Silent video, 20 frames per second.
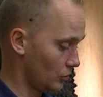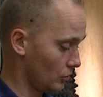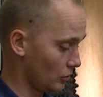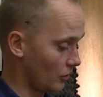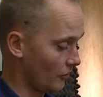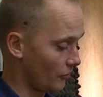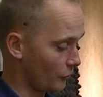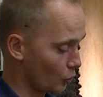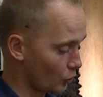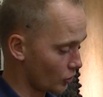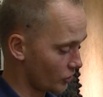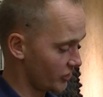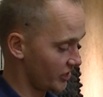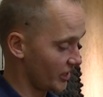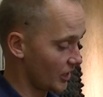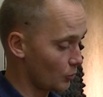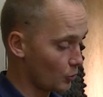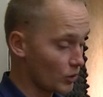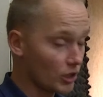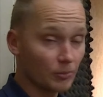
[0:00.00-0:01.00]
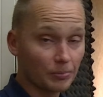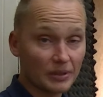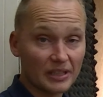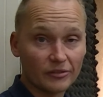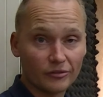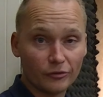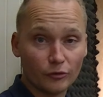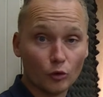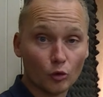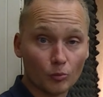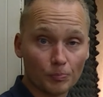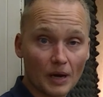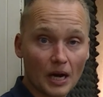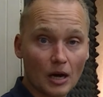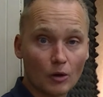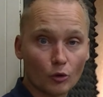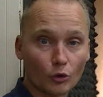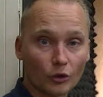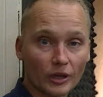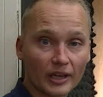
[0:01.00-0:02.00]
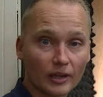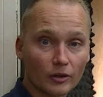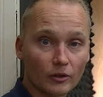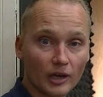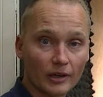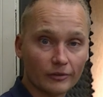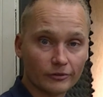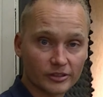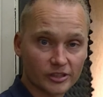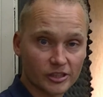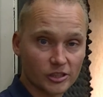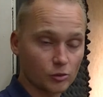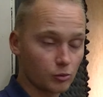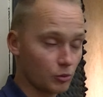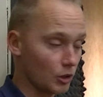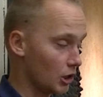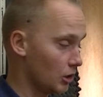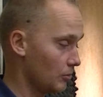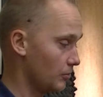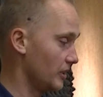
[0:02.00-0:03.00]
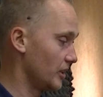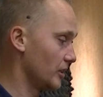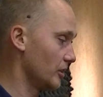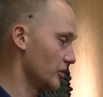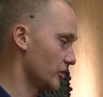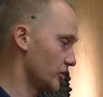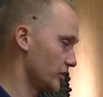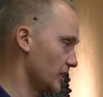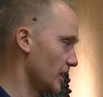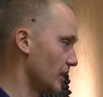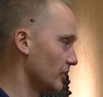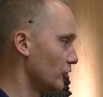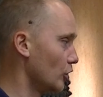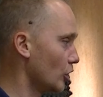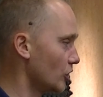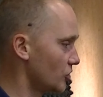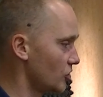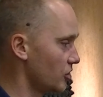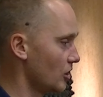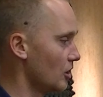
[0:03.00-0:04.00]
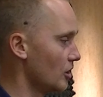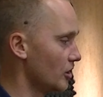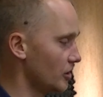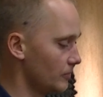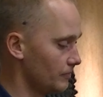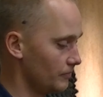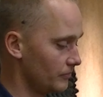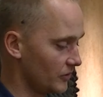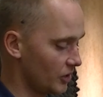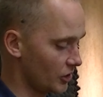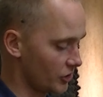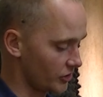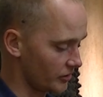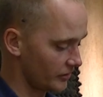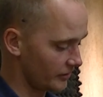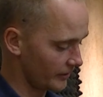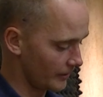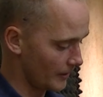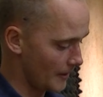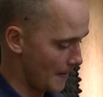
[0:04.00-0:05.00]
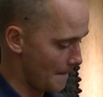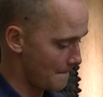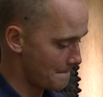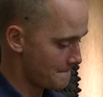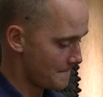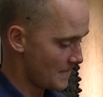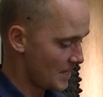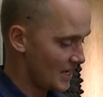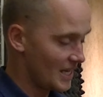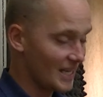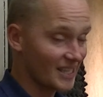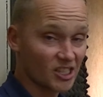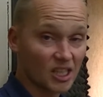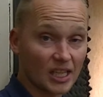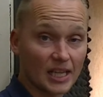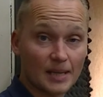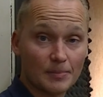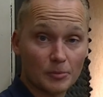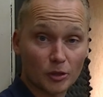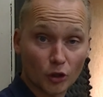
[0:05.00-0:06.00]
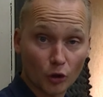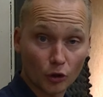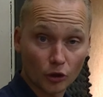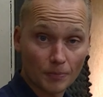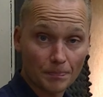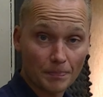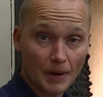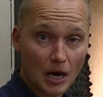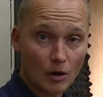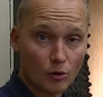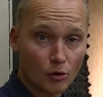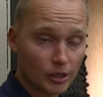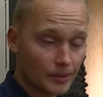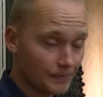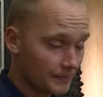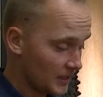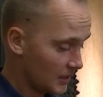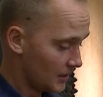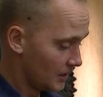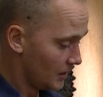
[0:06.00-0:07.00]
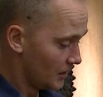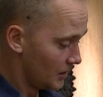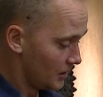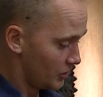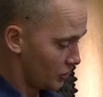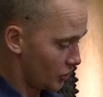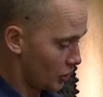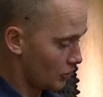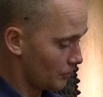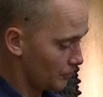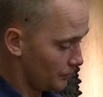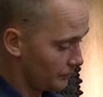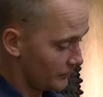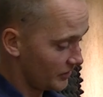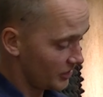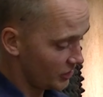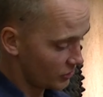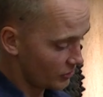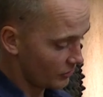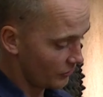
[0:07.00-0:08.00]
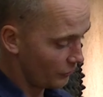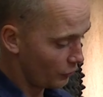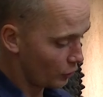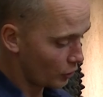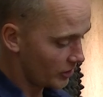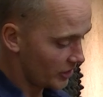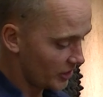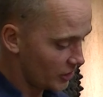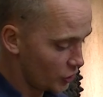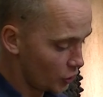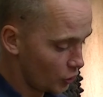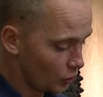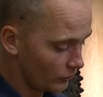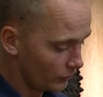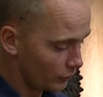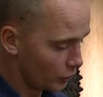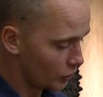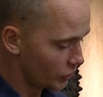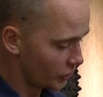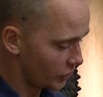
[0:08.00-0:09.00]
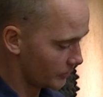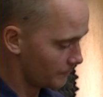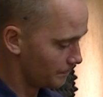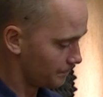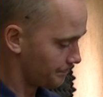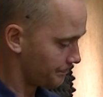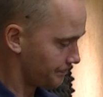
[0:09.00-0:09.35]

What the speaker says: of course they will be full power air rifles as well, because yeah, Dutch law doesn't has a limit on the power. So this is the 40 joule version.